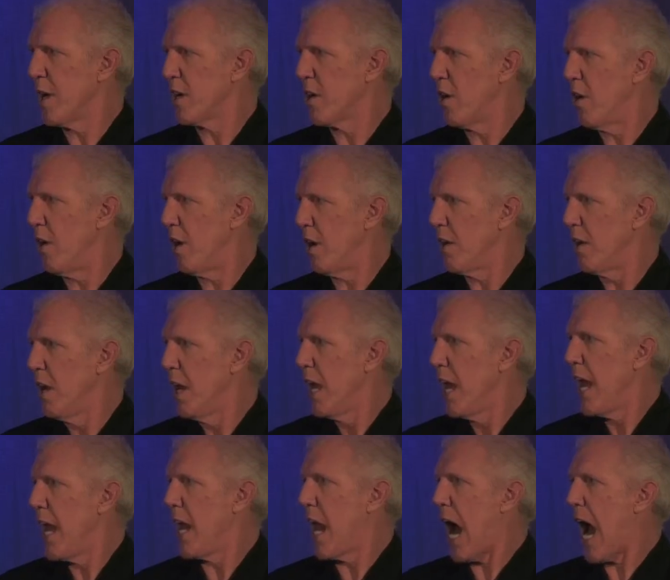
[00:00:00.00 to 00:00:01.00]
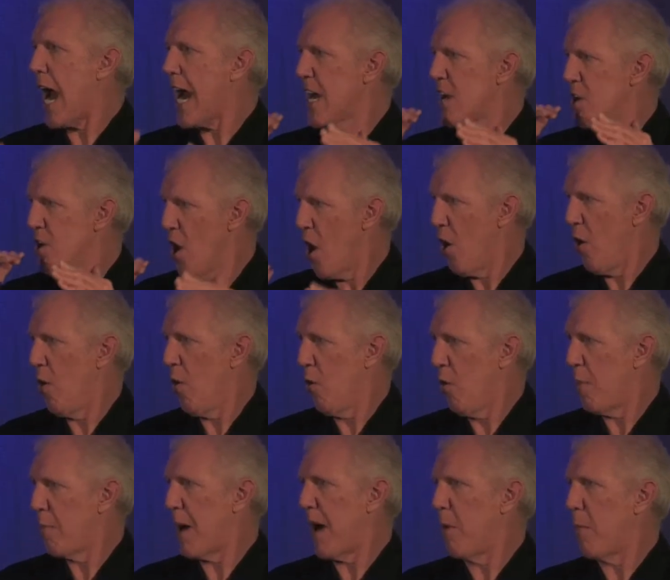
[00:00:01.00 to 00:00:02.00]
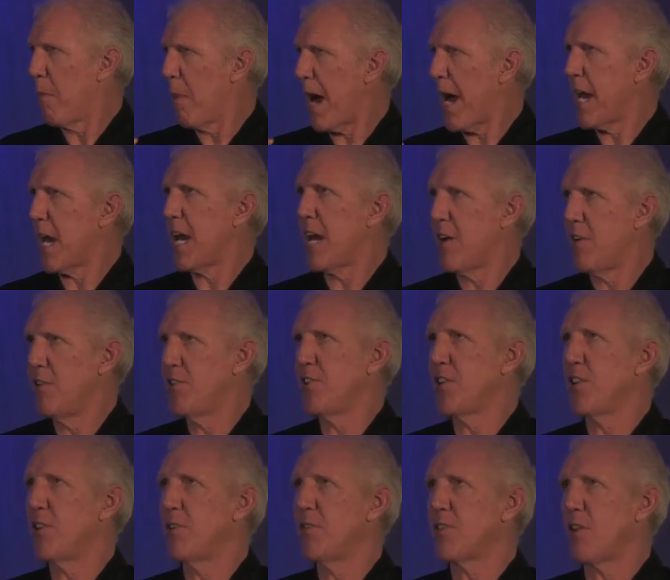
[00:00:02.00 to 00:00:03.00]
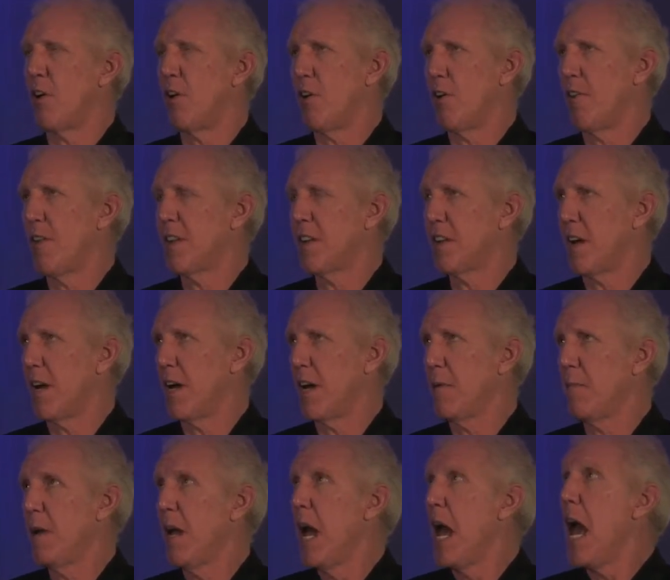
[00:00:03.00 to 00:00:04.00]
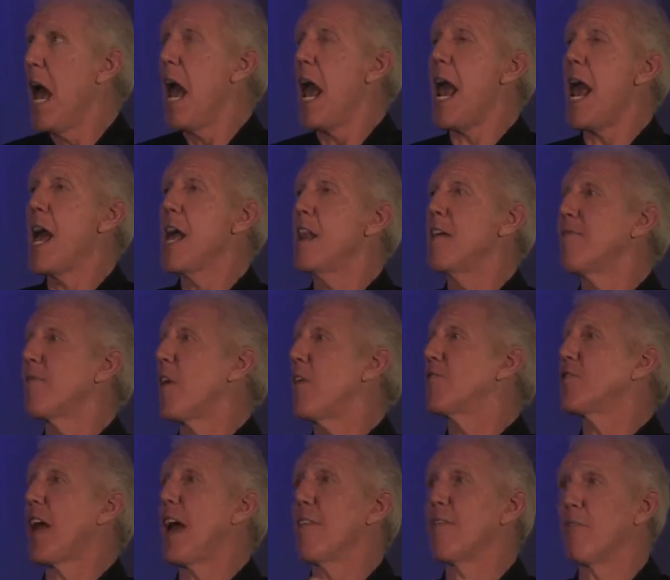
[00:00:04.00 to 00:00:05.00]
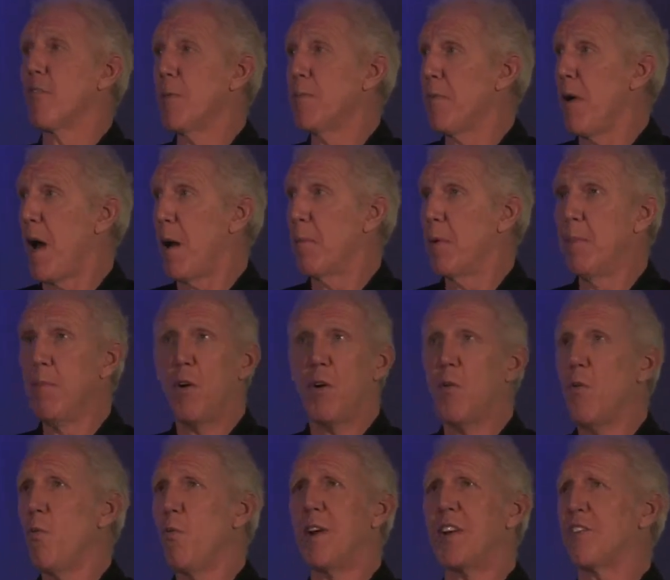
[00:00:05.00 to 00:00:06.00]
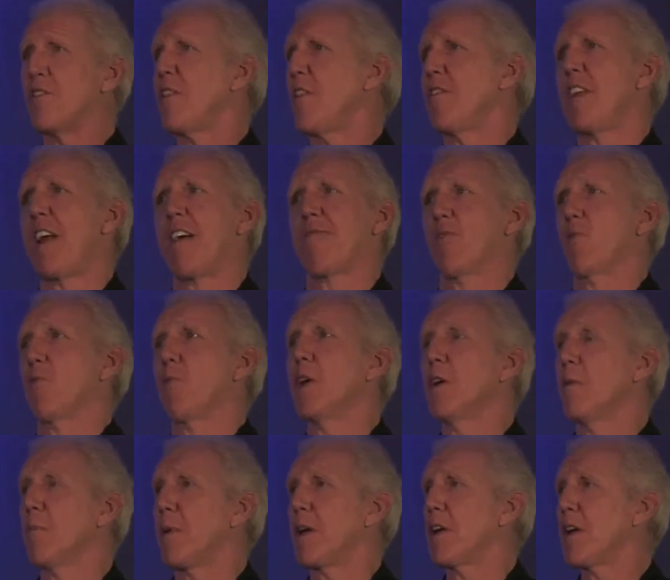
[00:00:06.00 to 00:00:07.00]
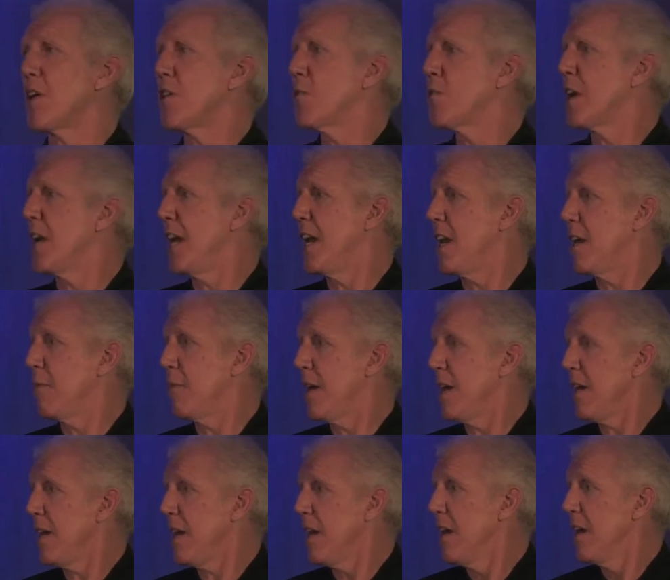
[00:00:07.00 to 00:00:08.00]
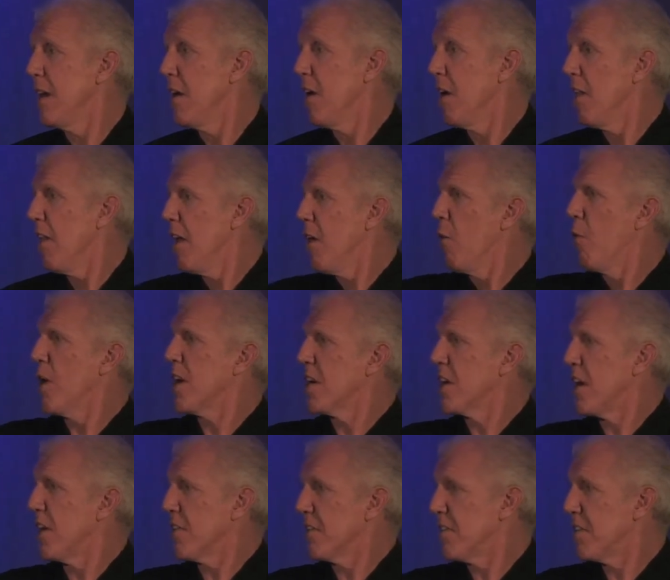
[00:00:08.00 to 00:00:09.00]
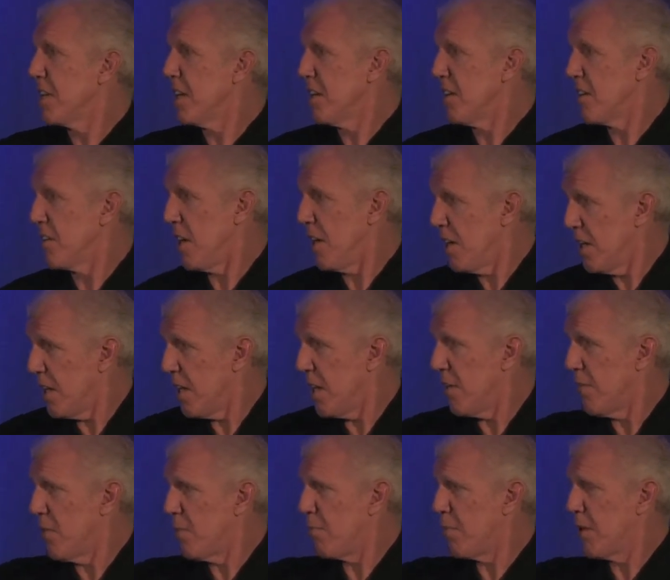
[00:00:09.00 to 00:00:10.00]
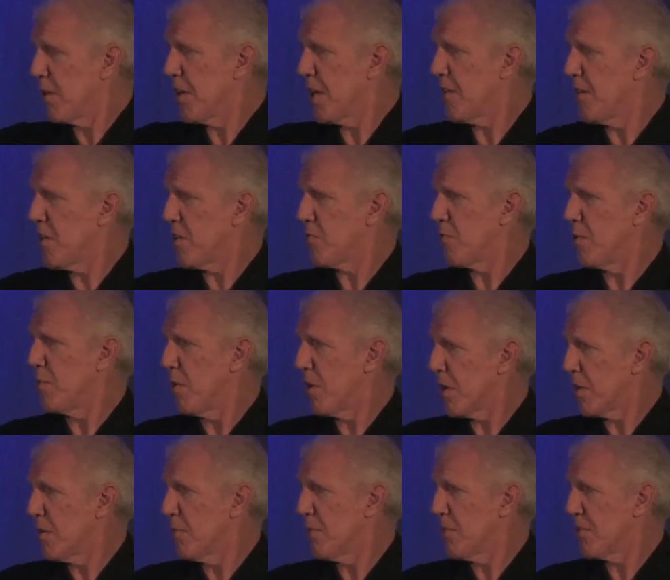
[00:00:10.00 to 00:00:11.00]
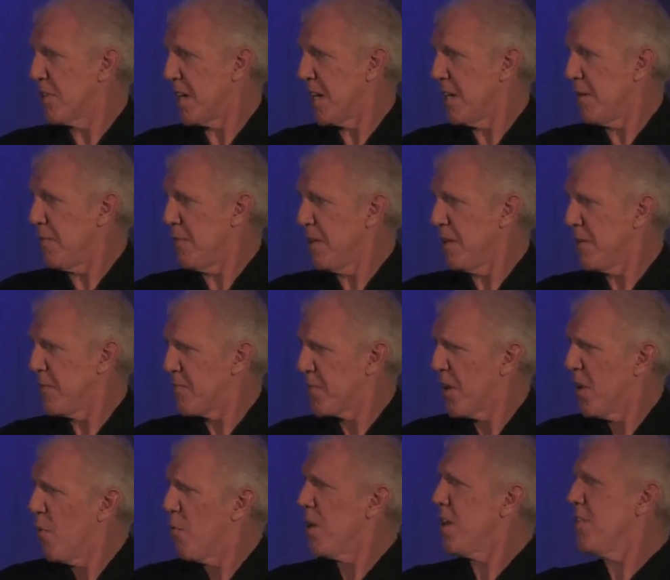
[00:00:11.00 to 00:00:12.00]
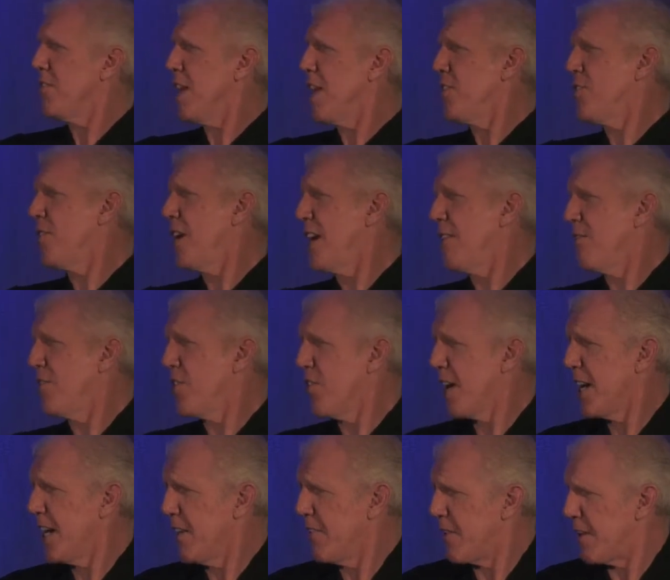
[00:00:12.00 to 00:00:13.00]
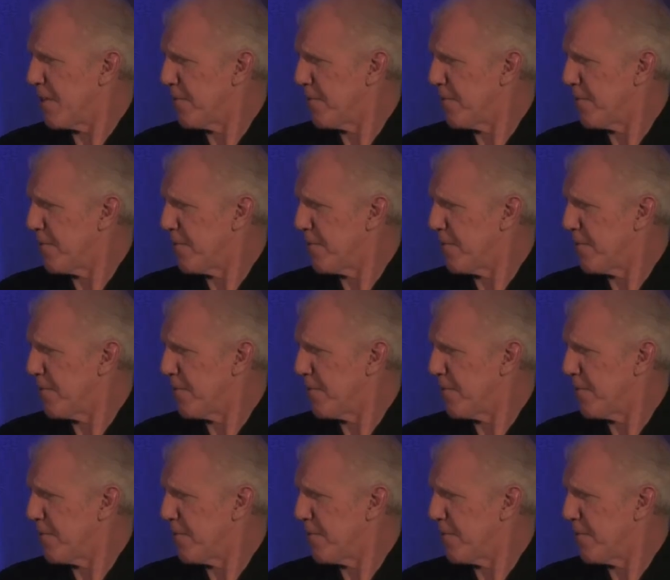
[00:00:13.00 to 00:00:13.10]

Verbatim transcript: on. And I know about my energy use all the time. And if there's ever a problem, which there never will be, are you kidding me? What Kelcy has done here in building this remarkable team, what is that you have in your hand there?